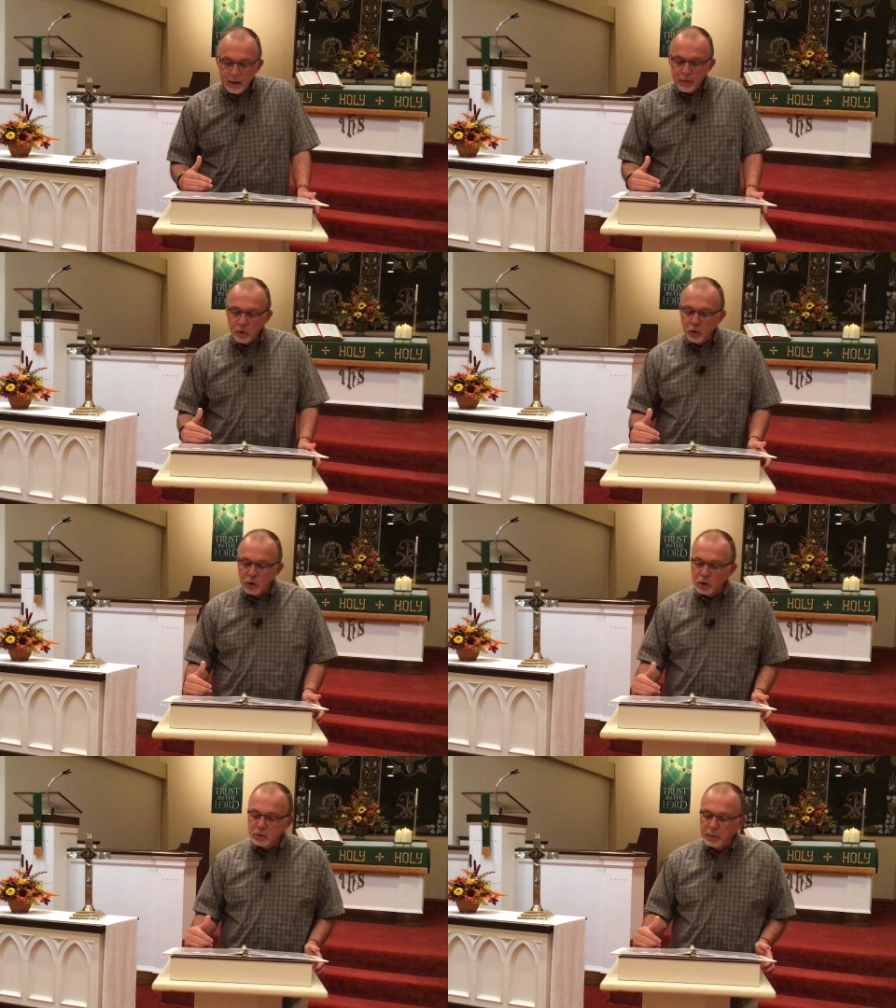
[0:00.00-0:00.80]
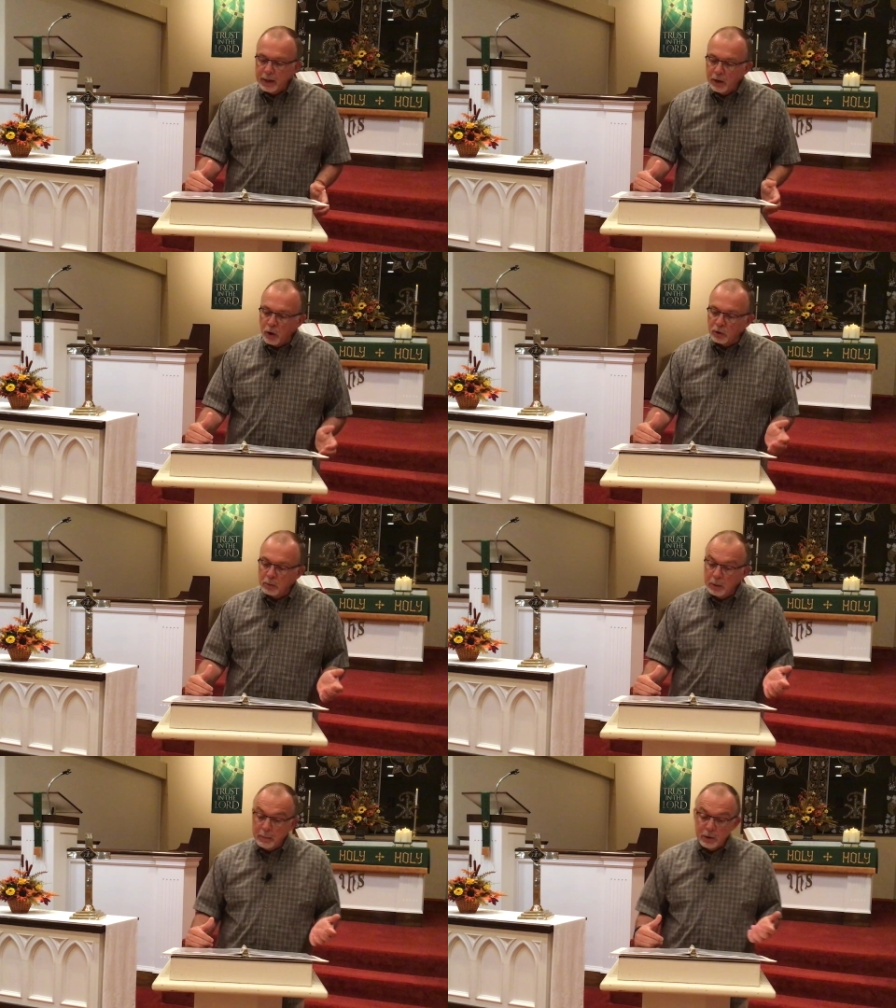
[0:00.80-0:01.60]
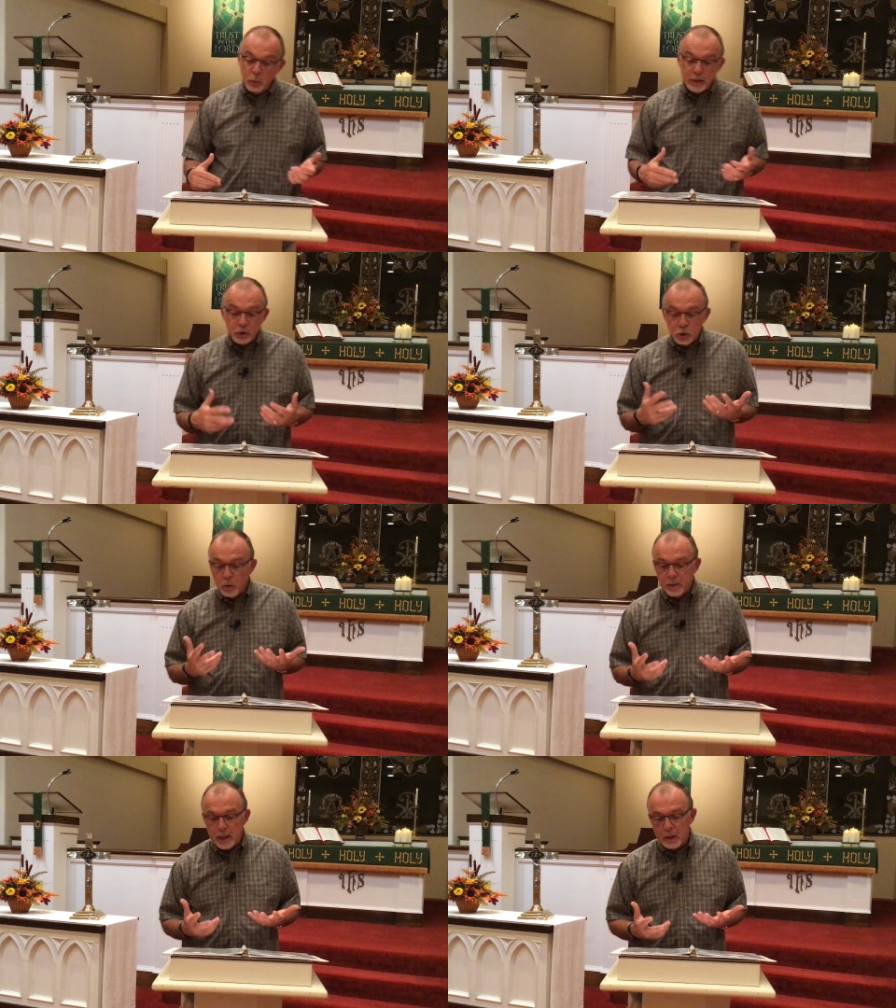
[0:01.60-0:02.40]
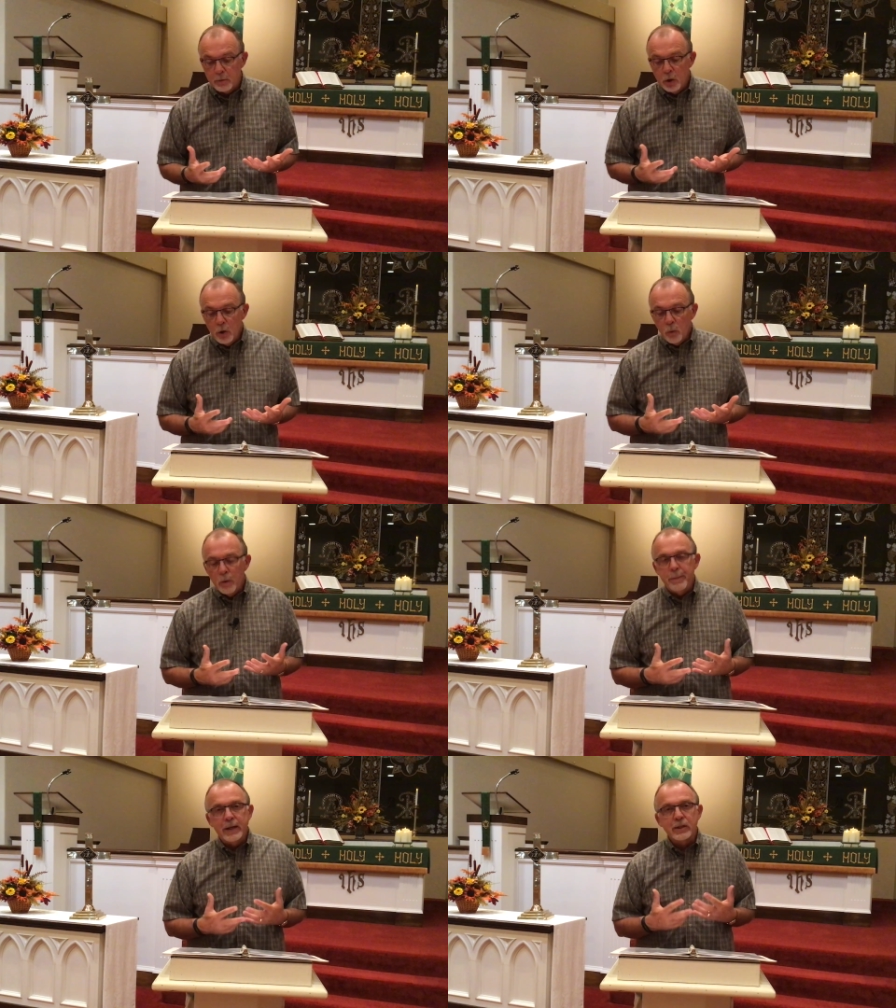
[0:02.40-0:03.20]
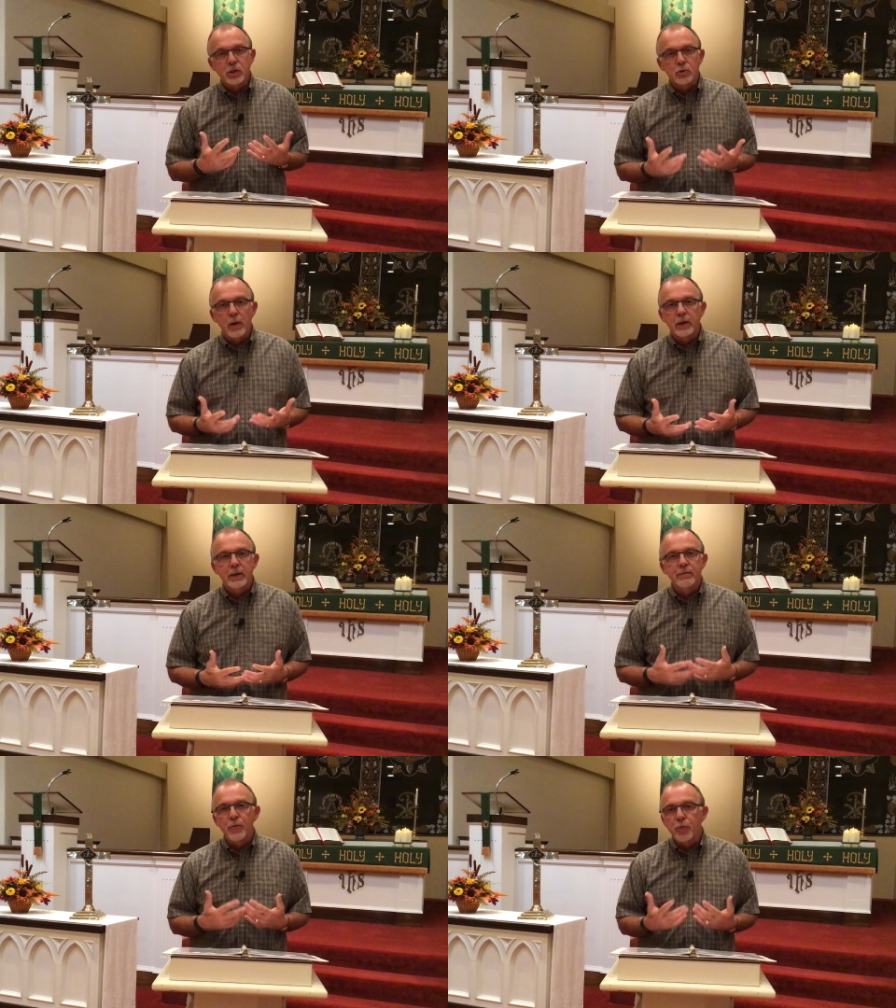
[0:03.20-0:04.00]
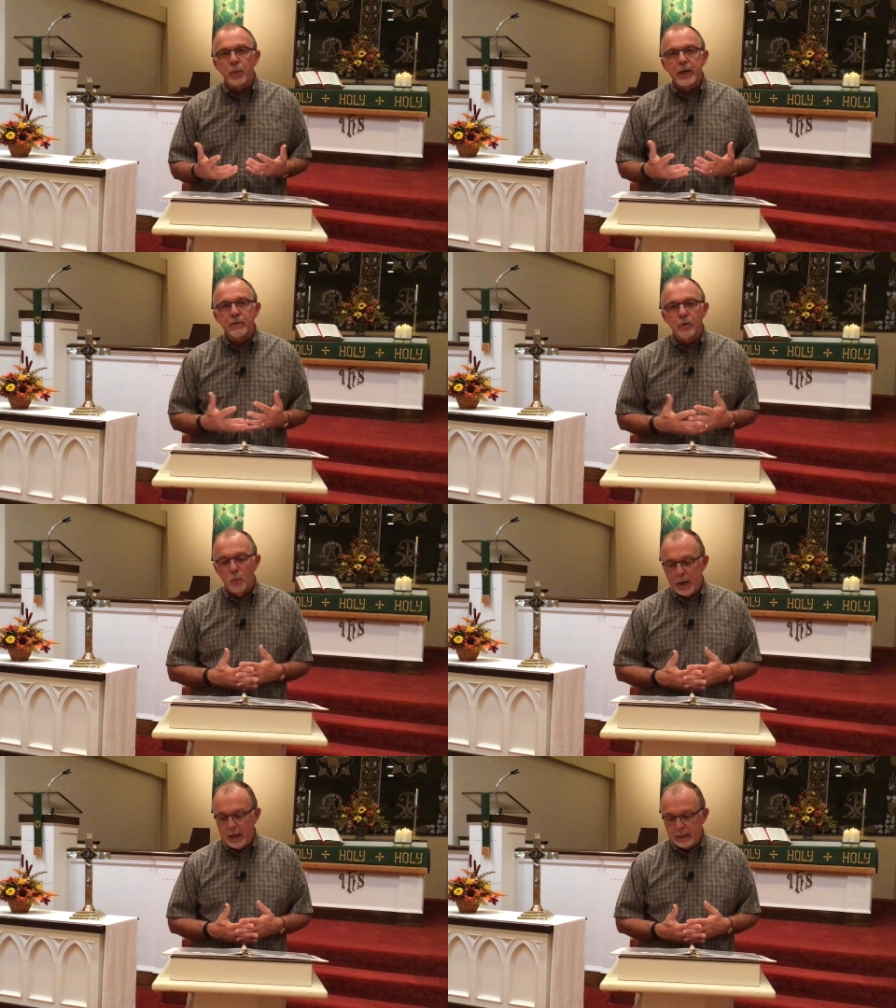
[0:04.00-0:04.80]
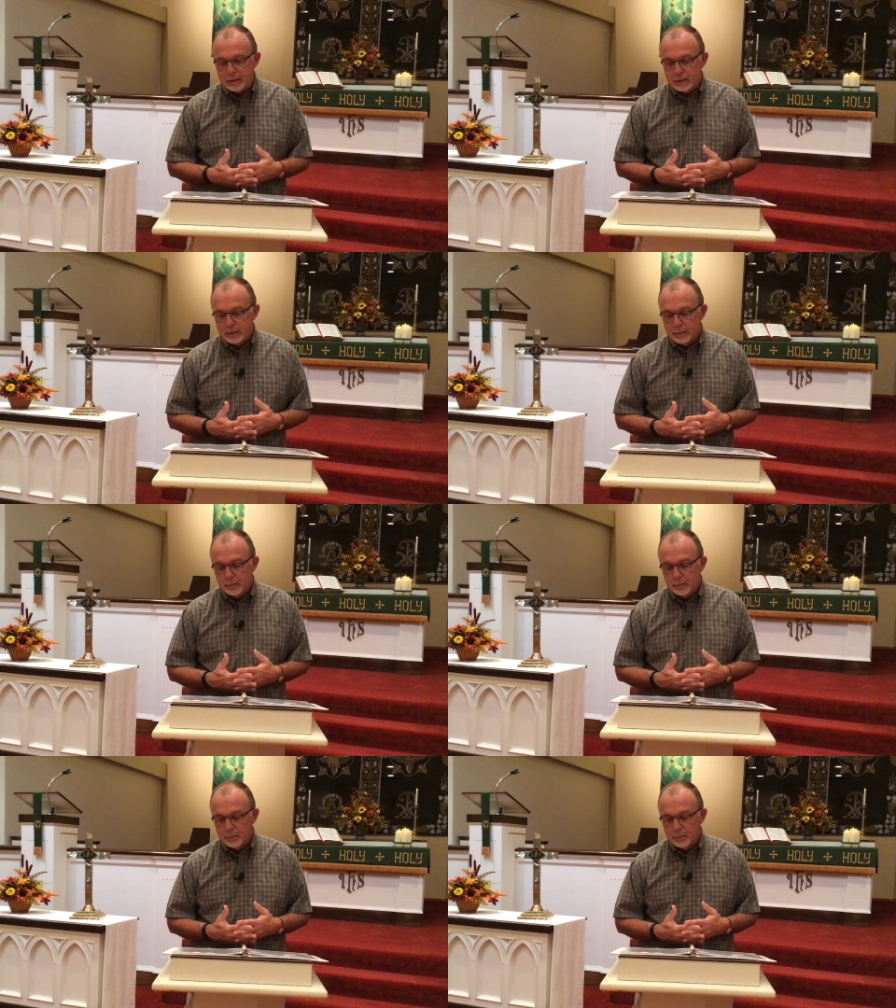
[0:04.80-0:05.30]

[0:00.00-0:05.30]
their herdsmen and ultimately between the two of them would be destructive in three different ways.